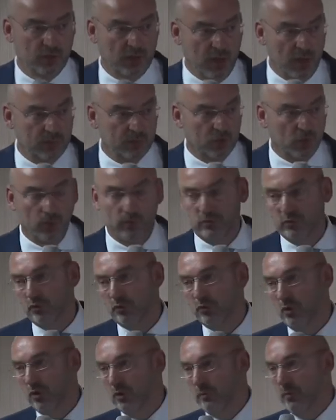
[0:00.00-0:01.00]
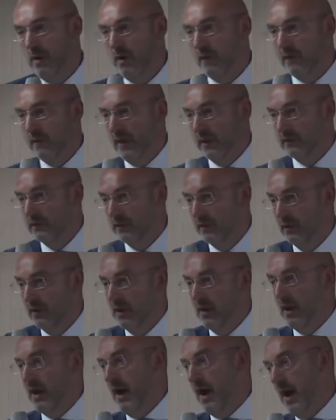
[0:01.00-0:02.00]
But I'm going to talk about that
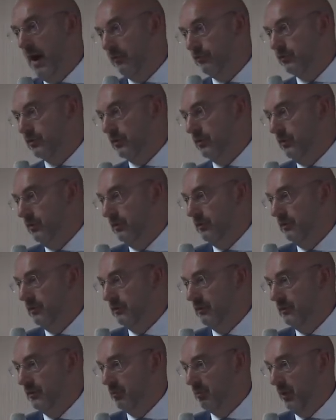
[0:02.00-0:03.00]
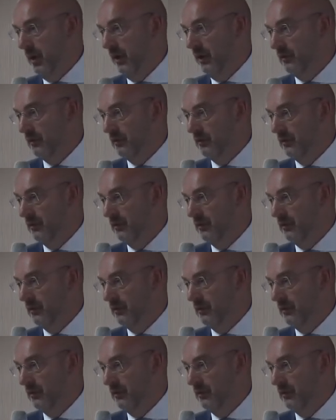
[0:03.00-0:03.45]
after the break.